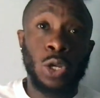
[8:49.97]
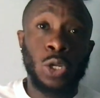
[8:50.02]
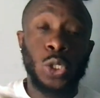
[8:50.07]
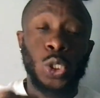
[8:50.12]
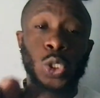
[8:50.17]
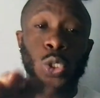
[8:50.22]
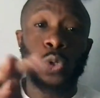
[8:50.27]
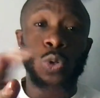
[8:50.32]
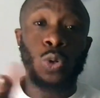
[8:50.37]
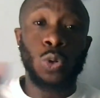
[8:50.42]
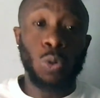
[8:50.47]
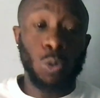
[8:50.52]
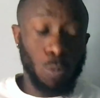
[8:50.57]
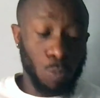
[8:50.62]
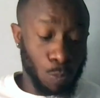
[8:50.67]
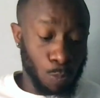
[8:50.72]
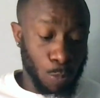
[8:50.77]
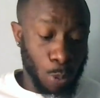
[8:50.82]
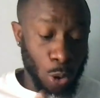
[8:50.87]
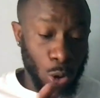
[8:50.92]
to
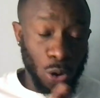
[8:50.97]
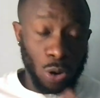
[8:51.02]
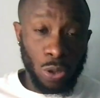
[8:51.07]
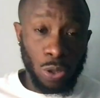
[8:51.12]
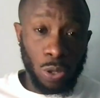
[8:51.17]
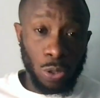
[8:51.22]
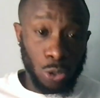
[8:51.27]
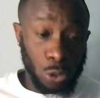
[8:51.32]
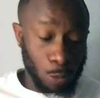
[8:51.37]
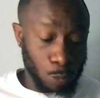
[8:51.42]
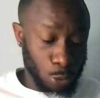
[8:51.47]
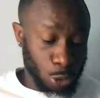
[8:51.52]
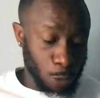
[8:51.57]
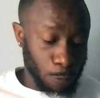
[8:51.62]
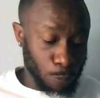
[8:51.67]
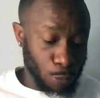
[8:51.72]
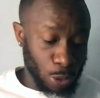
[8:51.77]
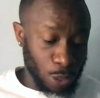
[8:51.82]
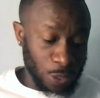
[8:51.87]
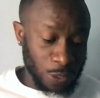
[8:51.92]
birth to, to
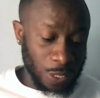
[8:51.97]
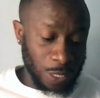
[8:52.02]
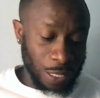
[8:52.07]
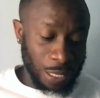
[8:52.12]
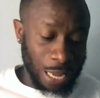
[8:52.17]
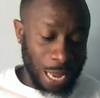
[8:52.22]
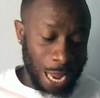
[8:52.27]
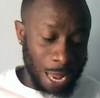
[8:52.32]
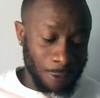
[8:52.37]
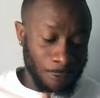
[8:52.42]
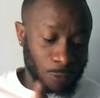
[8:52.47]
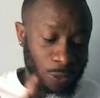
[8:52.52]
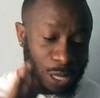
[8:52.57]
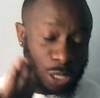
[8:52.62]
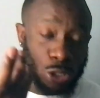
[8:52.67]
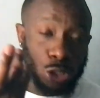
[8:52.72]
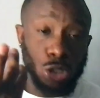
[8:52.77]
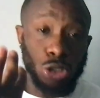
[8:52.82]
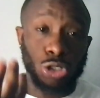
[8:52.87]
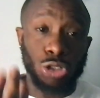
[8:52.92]
bring to life
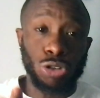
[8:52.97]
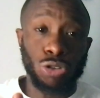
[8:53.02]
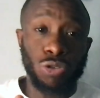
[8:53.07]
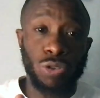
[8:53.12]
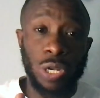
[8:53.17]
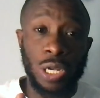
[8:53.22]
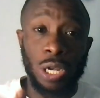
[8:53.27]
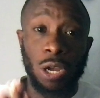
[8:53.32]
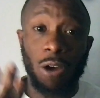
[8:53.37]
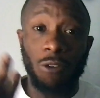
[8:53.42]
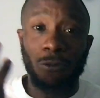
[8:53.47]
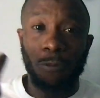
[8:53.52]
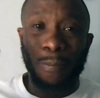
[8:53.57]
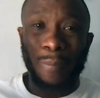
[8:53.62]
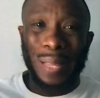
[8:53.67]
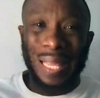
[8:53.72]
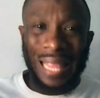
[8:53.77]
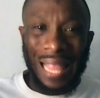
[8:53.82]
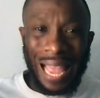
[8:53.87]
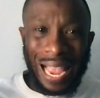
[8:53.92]
this tree of
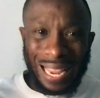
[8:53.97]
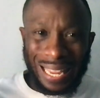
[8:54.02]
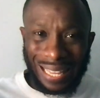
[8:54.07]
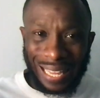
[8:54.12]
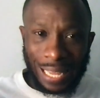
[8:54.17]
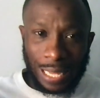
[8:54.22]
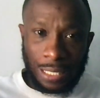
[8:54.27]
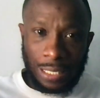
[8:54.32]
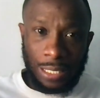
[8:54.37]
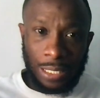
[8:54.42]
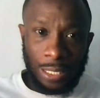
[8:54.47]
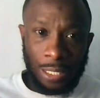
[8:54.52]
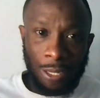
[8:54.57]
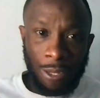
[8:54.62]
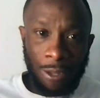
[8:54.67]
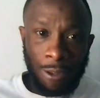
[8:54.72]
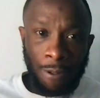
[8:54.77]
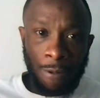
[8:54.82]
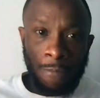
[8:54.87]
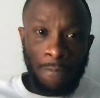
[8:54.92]
blackness.
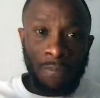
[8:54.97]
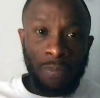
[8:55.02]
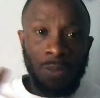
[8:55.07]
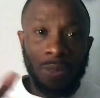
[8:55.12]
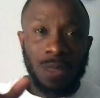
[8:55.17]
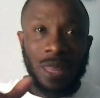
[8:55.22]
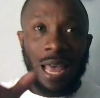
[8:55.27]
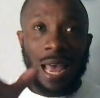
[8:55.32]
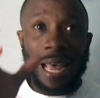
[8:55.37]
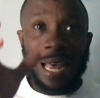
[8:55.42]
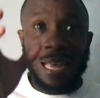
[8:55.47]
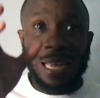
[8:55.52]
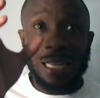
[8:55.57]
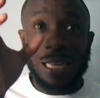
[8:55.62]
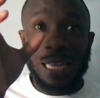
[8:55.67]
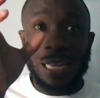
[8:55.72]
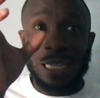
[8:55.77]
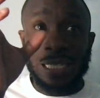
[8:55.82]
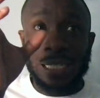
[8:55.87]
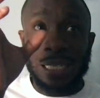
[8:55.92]
That
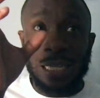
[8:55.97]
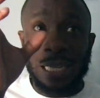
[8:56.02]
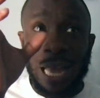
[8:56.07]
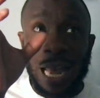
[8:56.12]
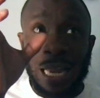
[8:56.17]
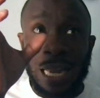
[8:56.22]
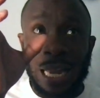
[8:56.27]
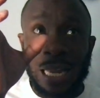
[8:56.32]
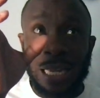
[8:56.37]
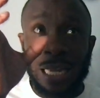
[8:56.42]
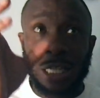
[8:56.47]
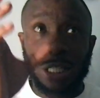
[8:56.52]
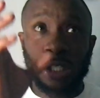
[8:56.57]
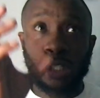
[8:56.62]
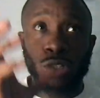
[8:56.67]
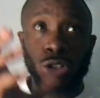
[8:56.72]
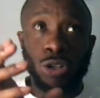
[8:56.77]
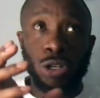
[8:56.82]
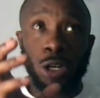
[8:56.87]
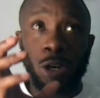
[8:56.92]
it is and
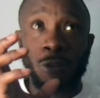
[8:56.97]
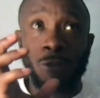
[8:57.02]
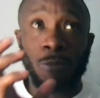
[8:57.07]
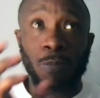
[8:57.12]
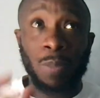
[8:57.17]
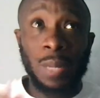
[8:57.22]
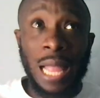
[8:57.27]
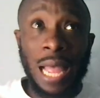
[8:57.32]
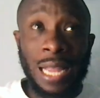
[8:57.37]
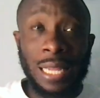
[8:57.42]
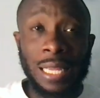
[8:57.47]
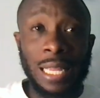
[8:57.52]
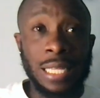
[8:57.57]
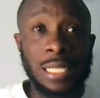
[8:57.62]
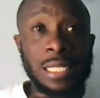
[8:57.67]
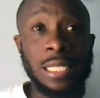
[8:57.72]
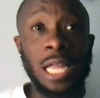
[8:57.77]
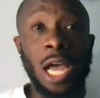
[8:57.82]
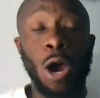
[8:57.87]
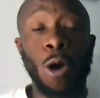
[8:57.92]
this tree of
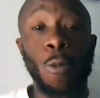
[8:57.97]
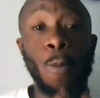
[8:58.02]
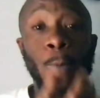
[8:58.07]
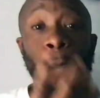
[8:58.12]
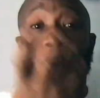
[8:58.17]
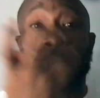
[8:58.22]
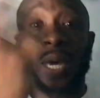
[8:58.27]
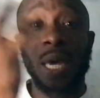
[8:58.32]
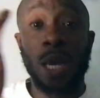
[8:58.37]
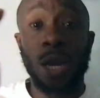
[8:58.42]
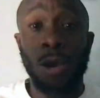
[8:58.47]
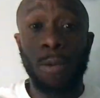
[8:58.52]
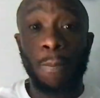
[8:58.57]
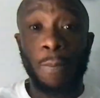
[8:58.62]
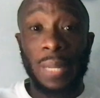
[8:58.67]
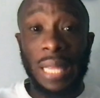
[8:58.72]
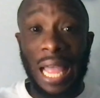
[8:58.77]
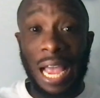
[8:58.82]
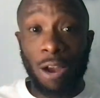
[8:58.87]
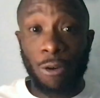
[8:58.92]
blackness now bear
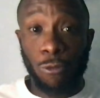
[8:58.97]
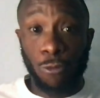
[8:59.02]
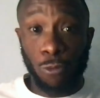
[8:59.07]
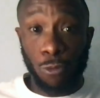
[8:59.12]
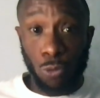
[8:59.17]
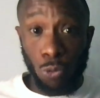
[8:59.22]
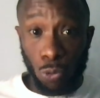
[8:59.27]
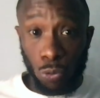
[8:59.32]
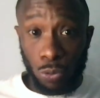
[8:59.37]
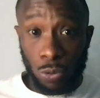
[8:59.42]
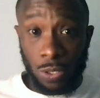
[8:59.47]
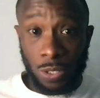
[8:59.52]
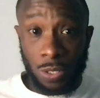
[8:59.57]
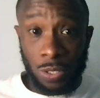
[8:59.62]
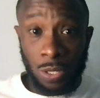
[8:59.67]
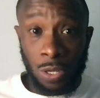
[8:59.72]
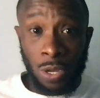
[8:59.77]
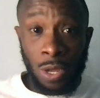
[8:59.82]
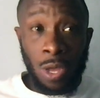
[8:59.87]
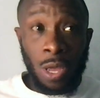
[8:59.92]
black
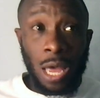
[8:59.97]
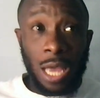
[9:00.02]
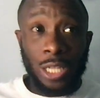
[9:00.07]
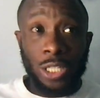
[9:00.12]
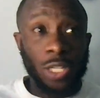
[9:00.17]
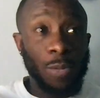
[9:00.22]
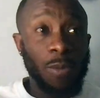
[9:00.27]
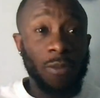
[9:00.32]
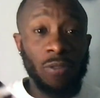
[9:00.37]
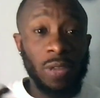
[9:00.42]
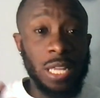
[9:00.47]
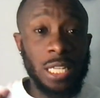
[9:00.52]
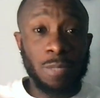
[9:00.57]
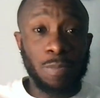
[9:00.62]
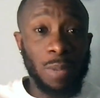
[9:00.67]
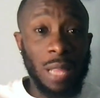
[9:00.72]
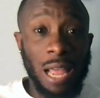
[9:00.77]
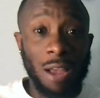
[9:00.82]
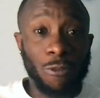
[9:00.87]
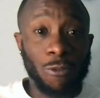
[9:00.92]
fruits. And some of these
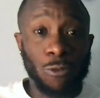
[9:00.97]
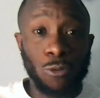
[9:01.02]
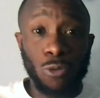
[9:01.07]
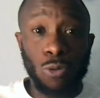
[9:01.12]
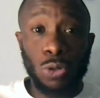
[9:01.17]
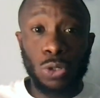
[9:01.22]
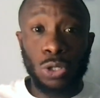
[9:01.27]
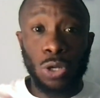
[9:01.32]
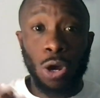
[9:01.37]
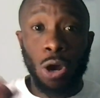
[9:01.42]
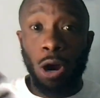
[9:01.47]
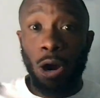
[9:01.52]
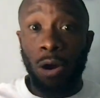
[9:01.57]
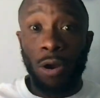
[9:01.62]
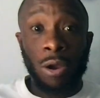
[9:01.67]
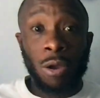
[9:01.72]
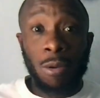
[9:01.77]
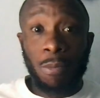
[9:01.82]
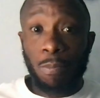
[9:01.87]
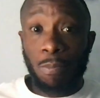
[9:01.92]
black fruits
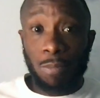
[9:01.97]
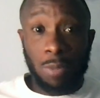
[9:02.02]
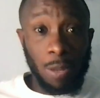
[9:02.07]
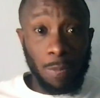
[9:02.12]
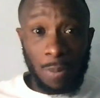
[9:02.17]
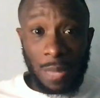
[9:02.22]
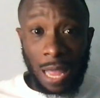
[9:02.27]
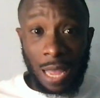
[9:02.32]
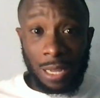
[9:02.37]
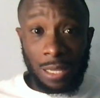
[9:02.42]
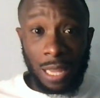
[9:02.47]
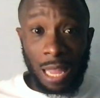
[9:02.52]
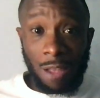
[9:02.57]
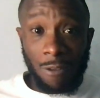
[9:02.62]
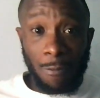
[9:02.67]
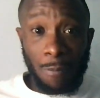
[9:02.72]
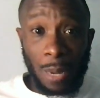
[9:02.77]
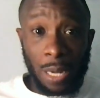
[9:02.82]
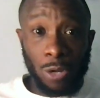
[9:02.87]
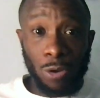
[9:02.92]
are the Black
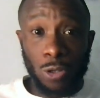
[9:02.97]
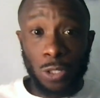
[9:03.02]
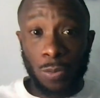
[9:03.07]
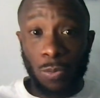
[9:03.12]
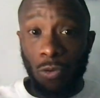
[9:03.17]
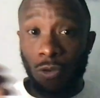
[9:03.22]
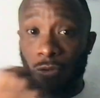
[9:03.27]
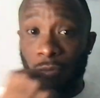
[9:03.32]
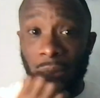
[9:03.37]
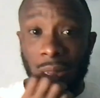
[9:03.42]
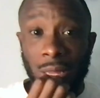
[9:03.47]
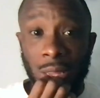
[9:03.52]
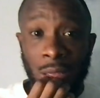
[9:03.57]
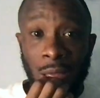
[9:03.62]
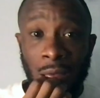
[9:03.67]
Lives Matters movement